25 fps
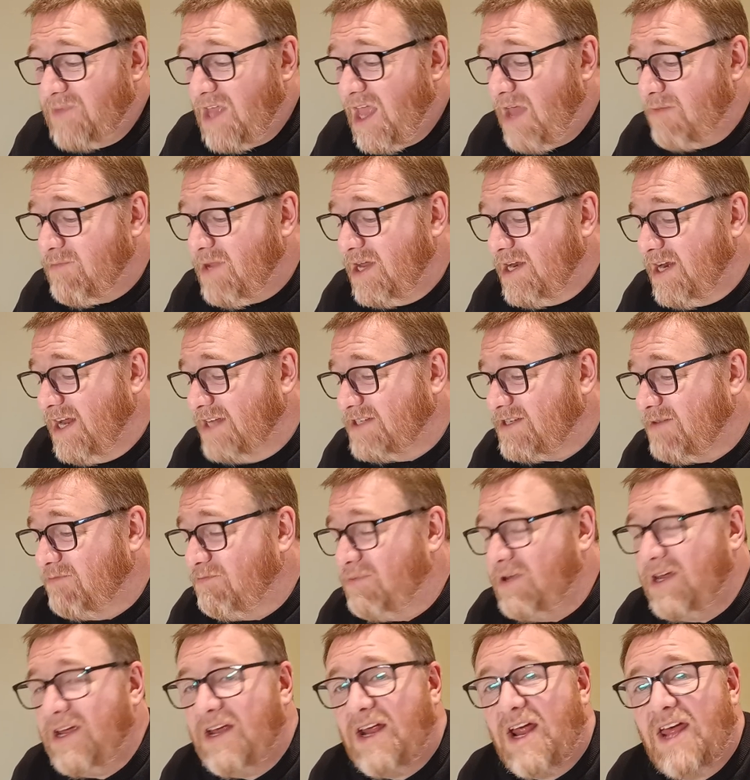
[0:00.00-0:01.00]
I mean, it's a
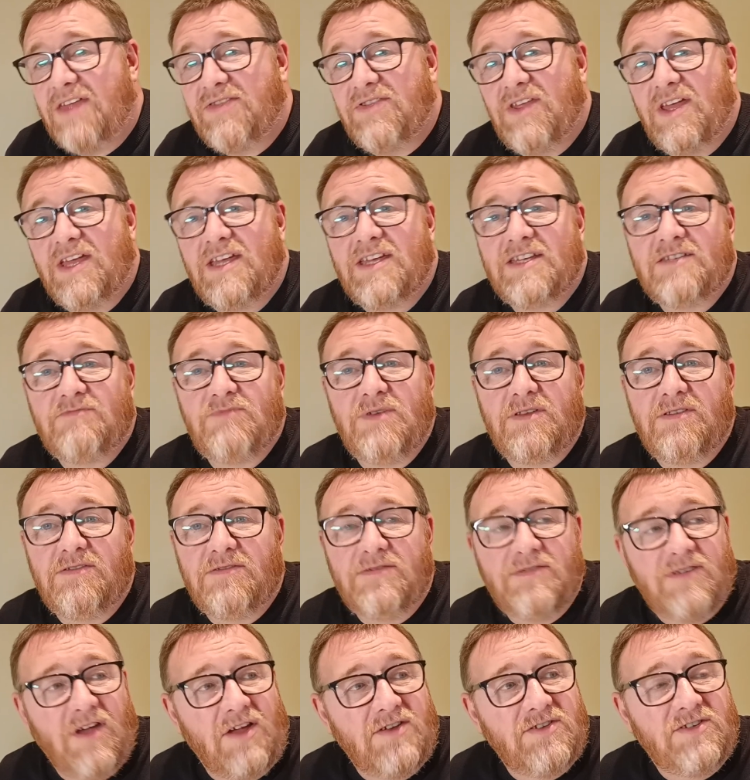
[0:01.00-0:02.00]
beer I think it's
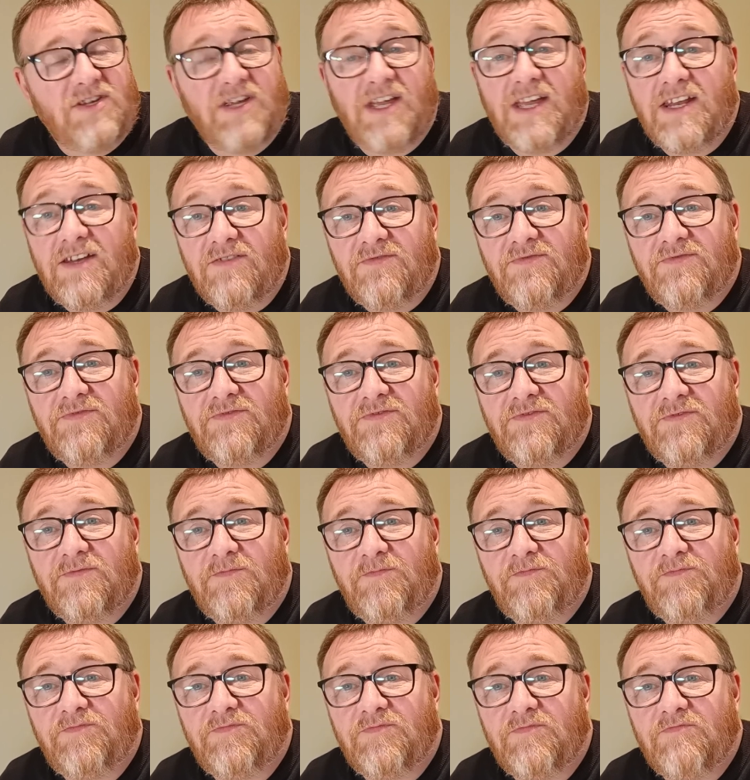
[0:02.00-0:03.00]
been done to kind of
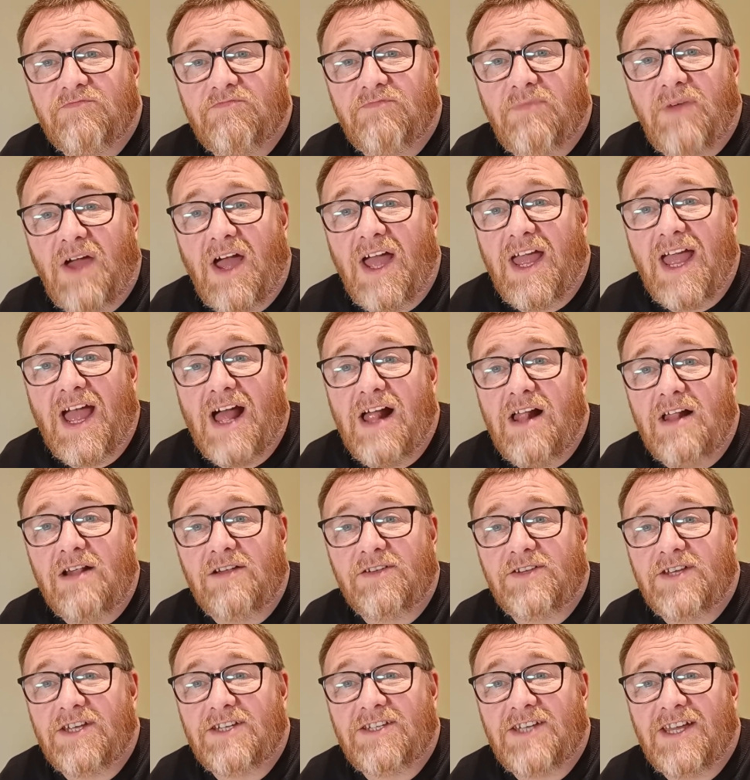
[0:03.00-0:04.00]
by
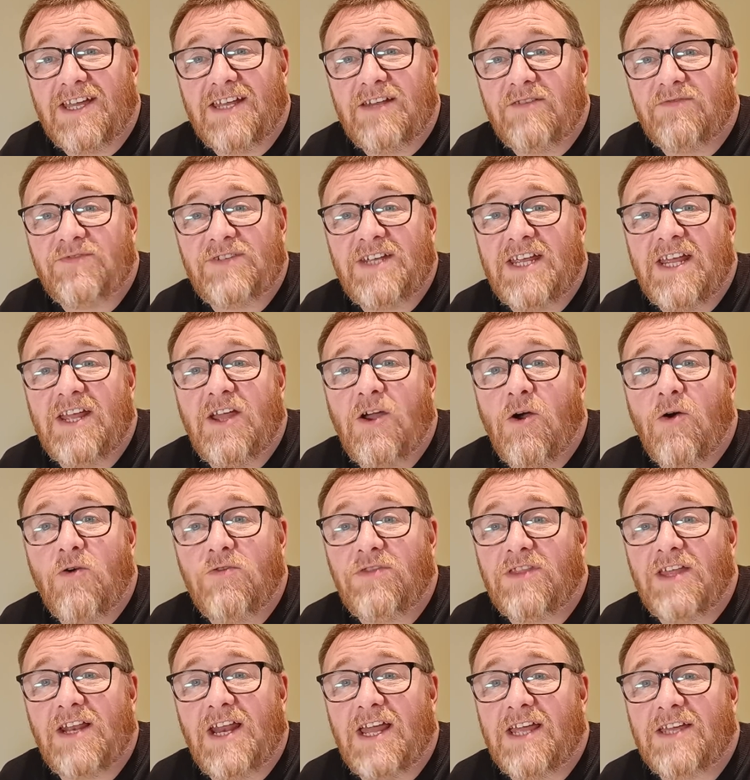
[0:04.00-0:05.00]
Aldi to kind of take
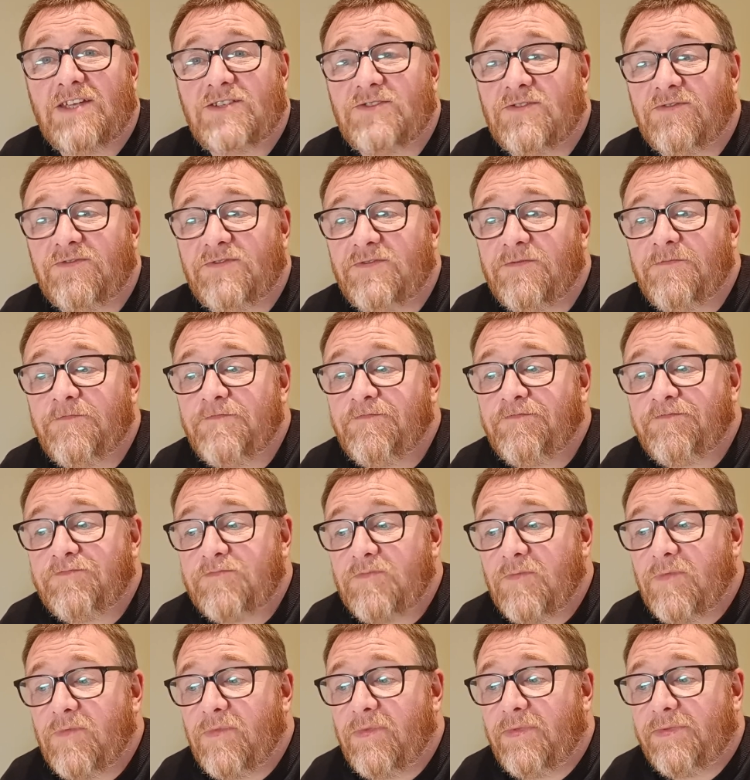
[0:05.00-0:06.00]
on the likes of
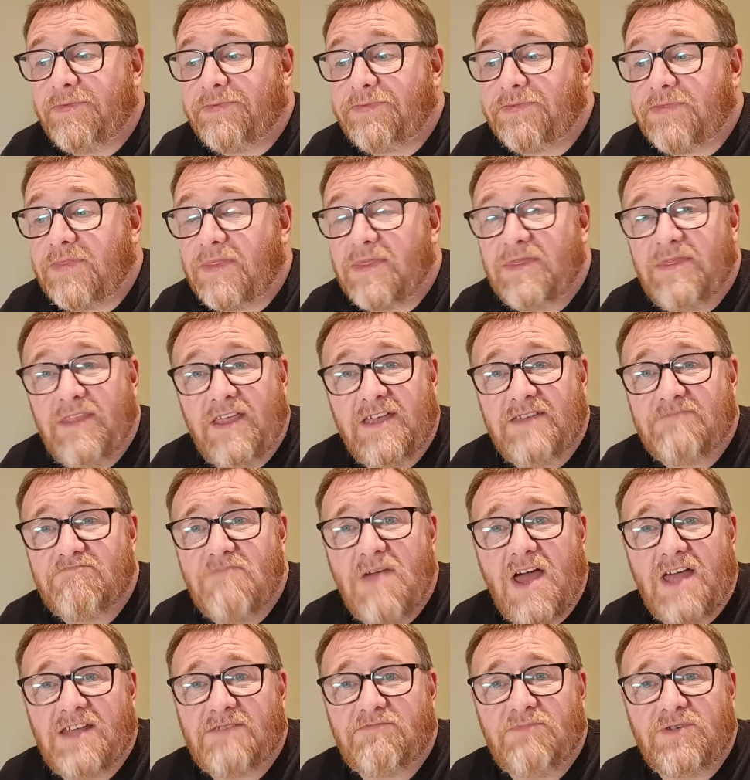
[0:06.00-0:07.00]
these
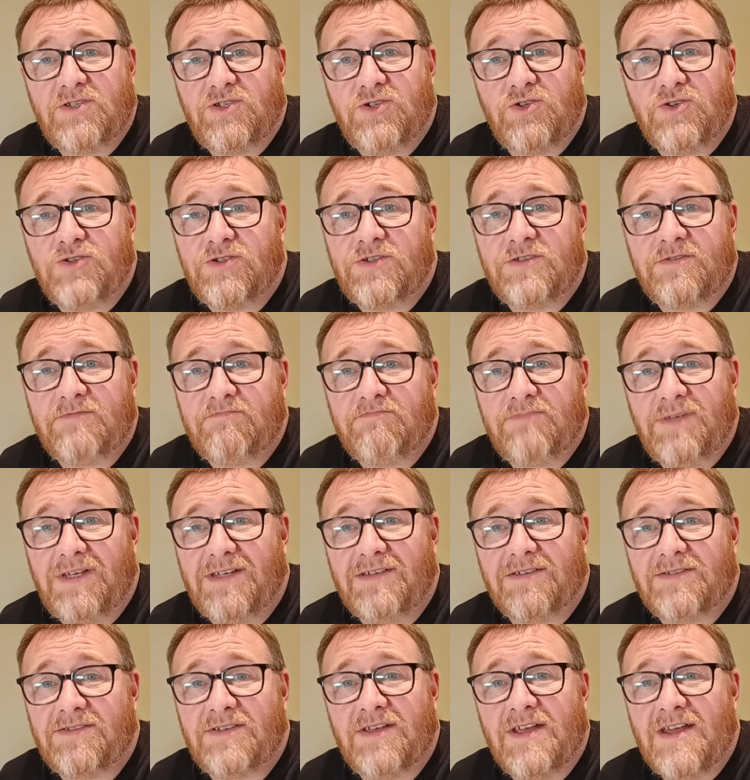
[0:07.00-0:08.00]
mass produced
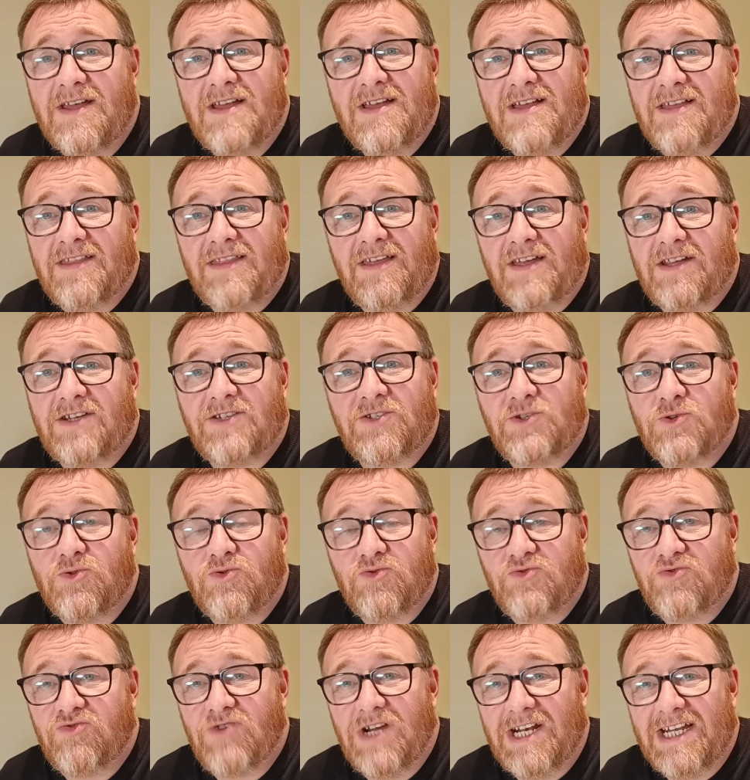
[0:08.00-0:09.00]
beers that are
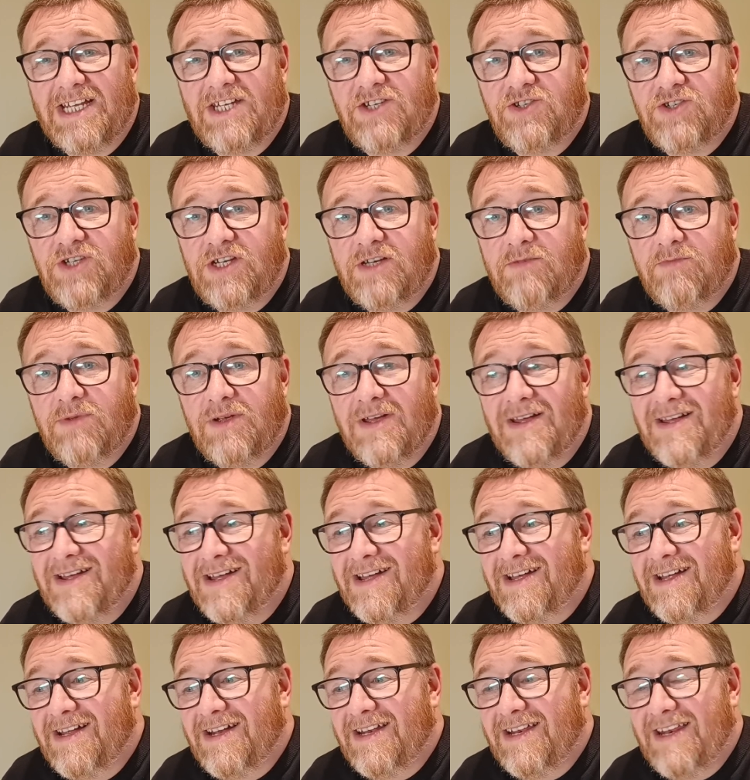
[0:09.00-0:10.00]
sold really cheap,
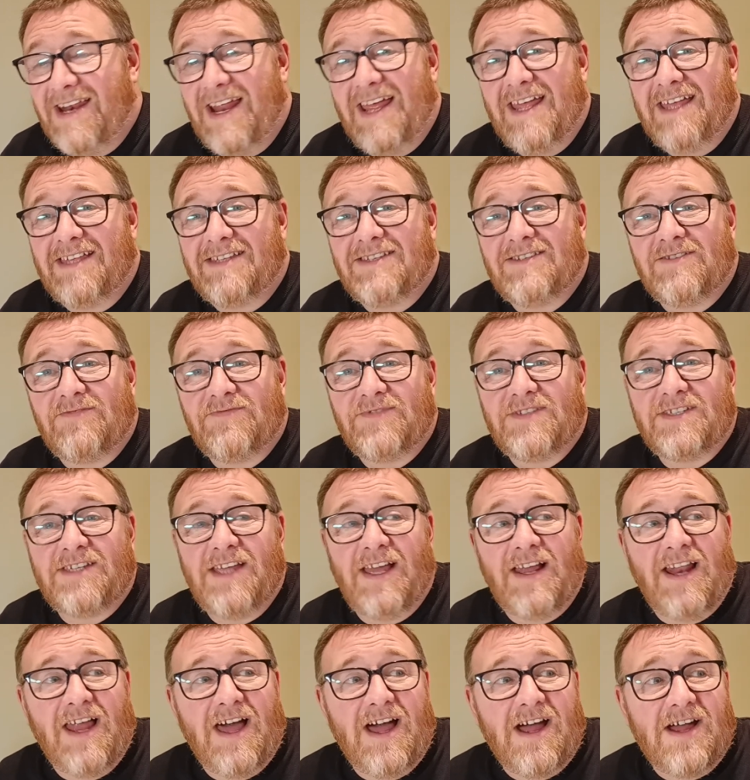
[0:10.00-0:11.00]
likes of
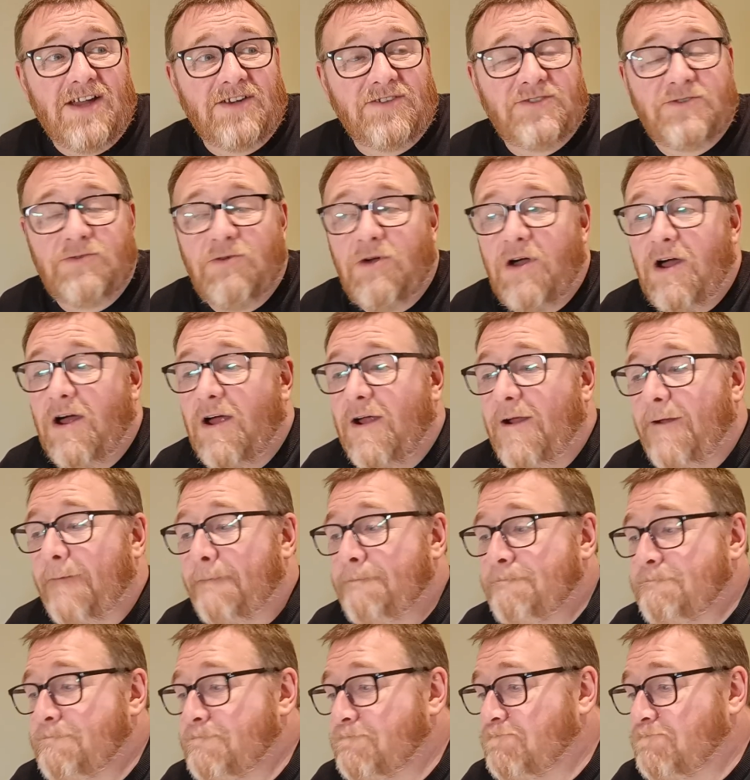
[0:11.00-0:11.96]
Stella Artois,